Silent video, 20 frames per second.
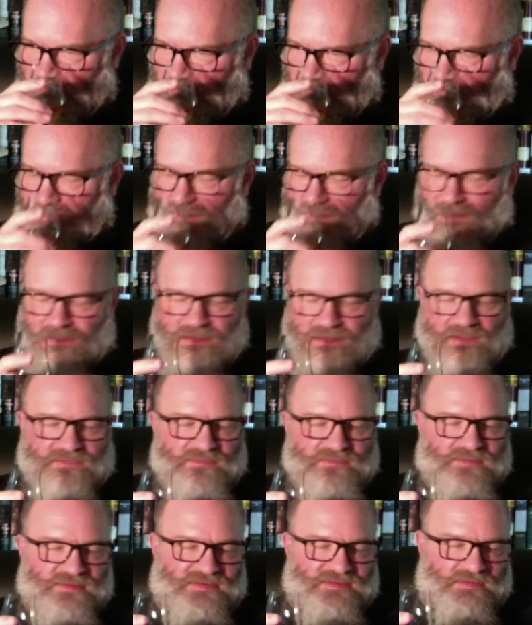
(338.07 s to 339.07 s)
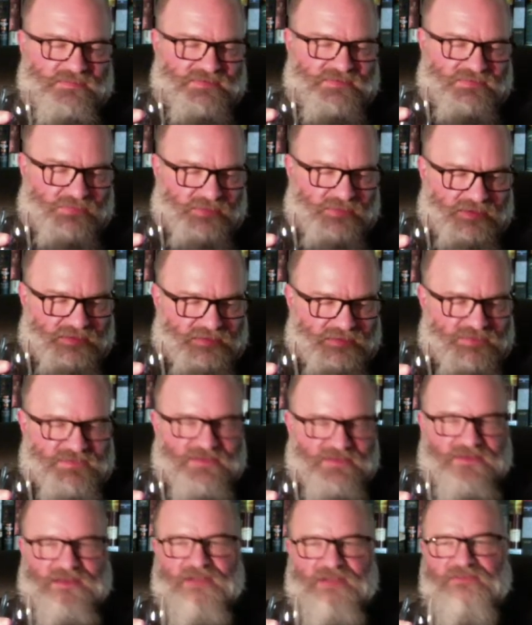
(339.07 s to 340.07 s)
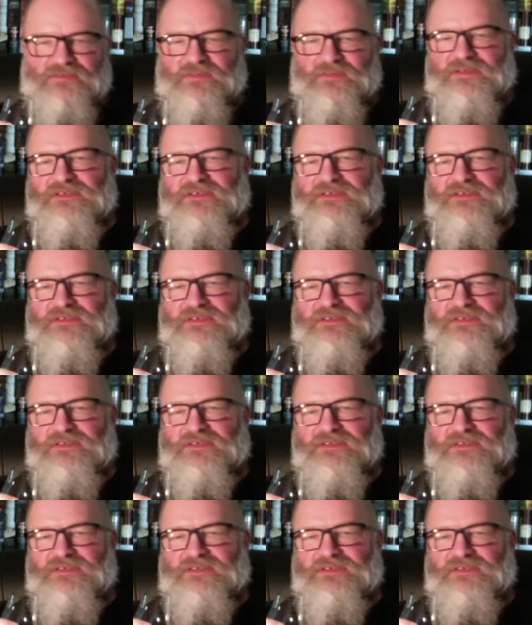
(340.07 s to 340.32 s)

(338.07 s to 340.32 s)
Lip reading: It gives me some sweetness, it gives me